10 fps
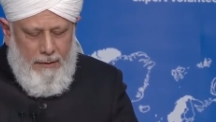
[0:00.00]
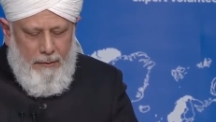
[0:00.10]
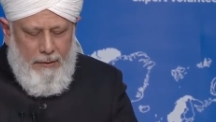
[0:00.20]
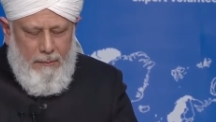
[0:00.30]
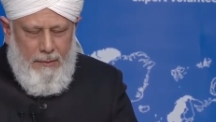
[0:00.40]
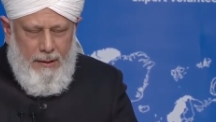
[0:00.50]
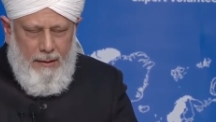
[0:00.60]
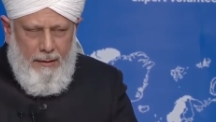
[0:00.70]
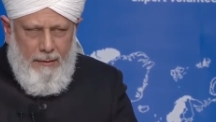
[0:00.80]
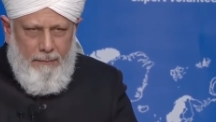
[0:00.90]
In
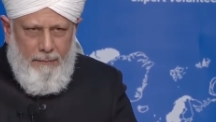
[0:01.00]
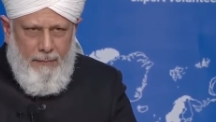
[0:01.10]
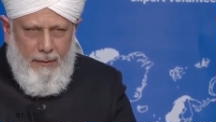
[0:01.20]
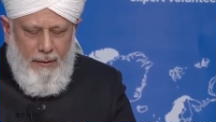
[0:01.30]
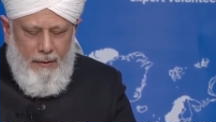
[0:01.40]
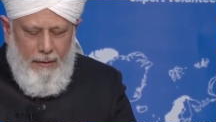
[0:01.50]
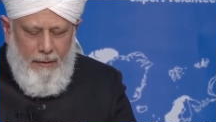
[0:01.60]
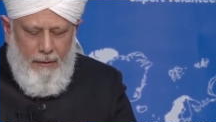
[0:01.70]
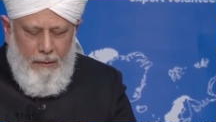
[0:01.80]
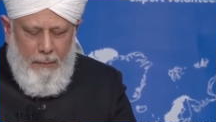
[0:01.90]
Guatemala,
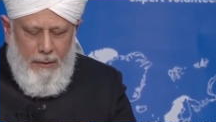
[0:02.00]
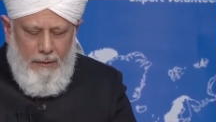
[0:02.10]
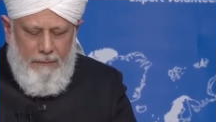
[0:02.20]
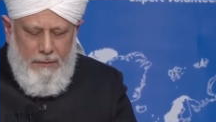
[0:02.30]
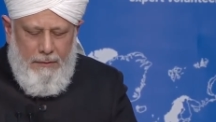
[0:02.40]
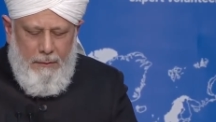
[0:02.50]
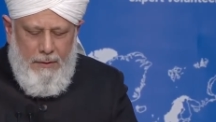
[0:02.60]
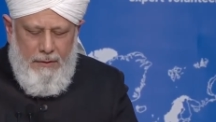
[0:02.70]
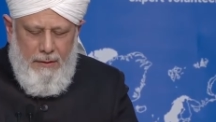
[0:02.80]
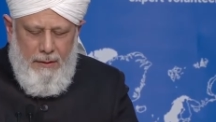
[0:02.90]
Humanity First
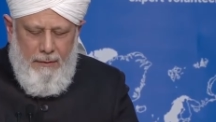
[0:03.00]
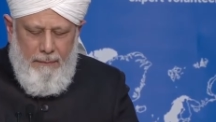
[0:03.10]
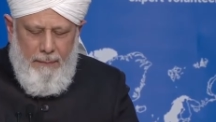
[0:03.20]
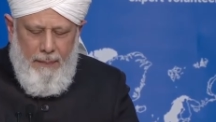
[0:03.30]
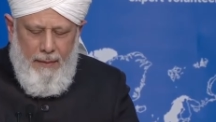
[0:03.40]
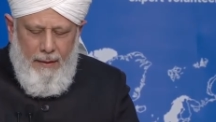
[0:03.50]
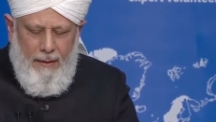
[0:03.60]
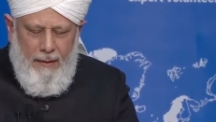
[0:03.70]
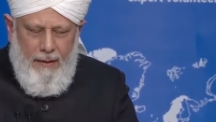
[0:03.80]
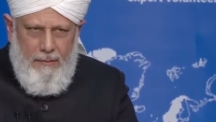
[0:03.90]
USA
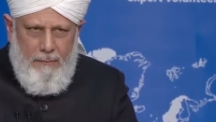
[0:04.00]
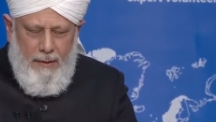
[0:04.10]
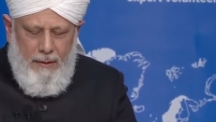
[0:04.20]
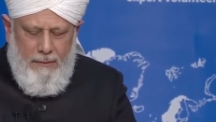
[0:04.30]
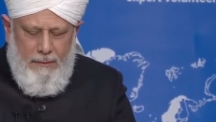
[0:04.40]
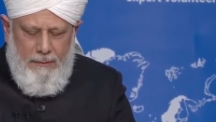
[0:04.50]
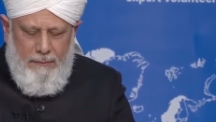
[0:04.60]
has built